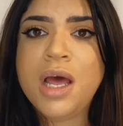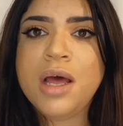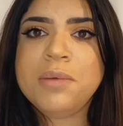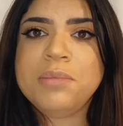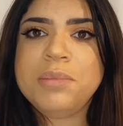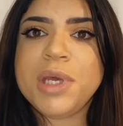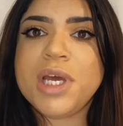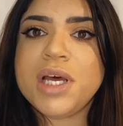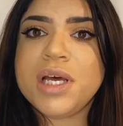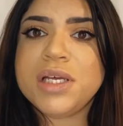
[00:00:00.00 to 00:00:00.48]

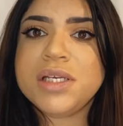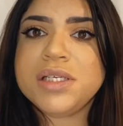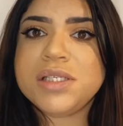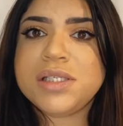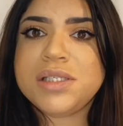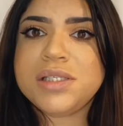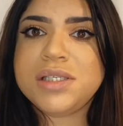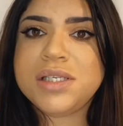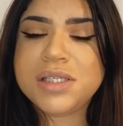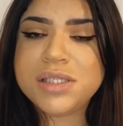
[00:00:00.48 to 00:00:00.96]
because
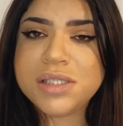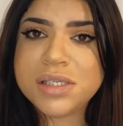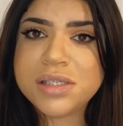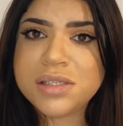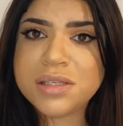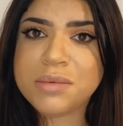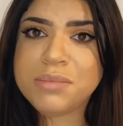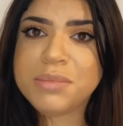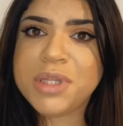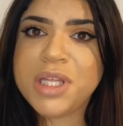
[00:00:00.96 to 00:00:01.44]
this is
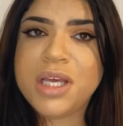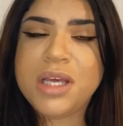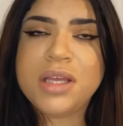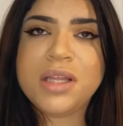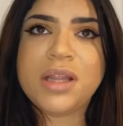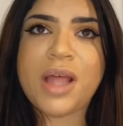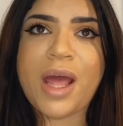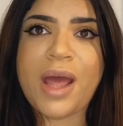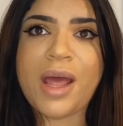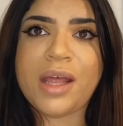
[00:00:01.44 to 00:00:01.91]
something
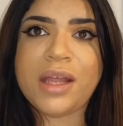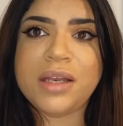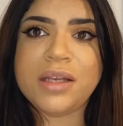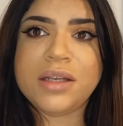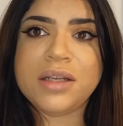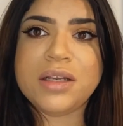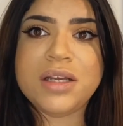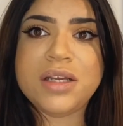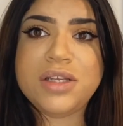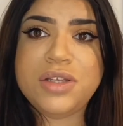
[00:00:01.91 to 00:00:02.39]
that
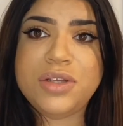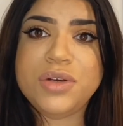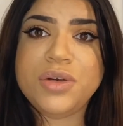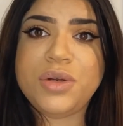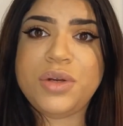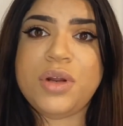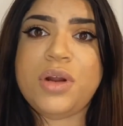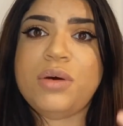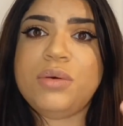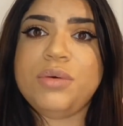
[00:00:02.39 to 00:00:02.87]
you
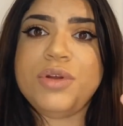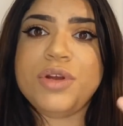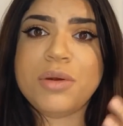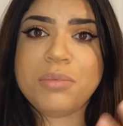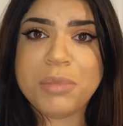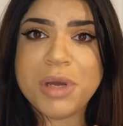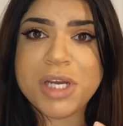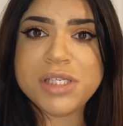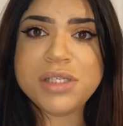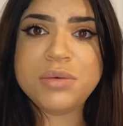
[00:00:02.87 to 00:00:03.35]
know, you're
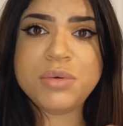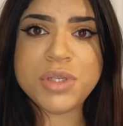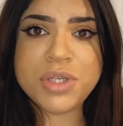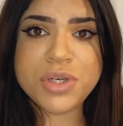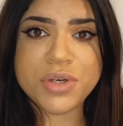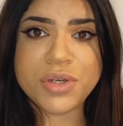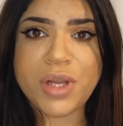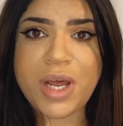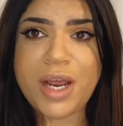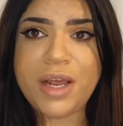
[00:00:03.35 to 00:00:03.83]
messing with
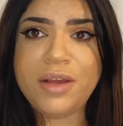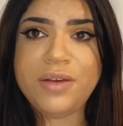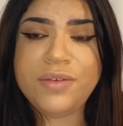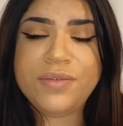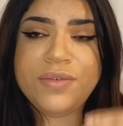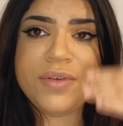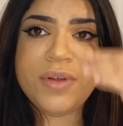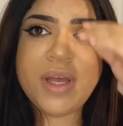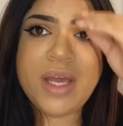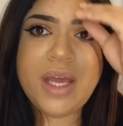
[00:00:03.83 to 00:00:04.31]
your life,
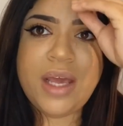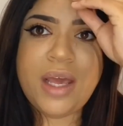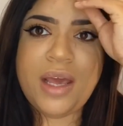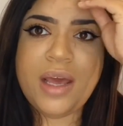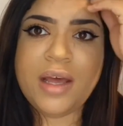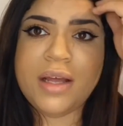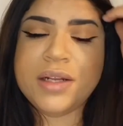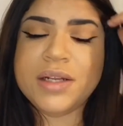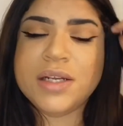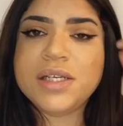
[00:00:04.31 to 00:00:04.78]

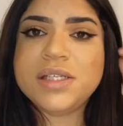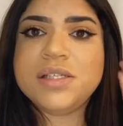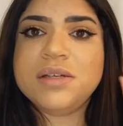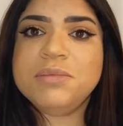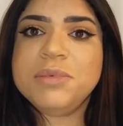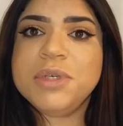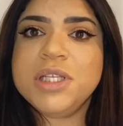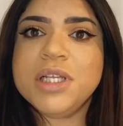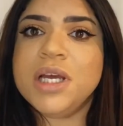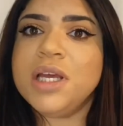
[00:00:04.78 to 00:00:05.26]
and it's
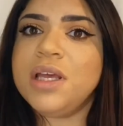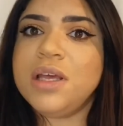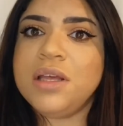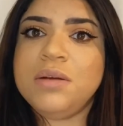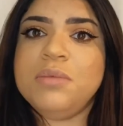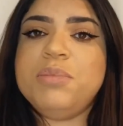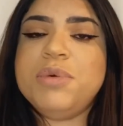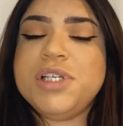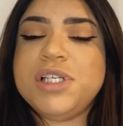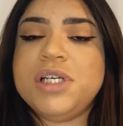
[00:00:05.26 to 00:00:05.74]
something that can
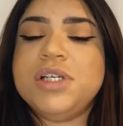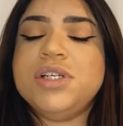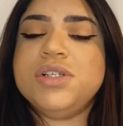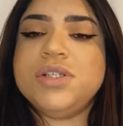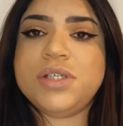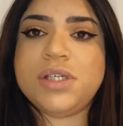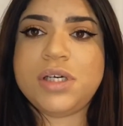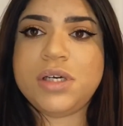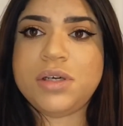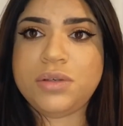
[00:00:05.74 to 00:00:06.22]

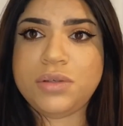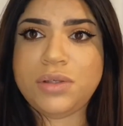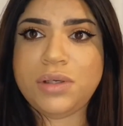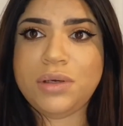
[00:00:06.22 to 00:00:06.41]
potentially kill you.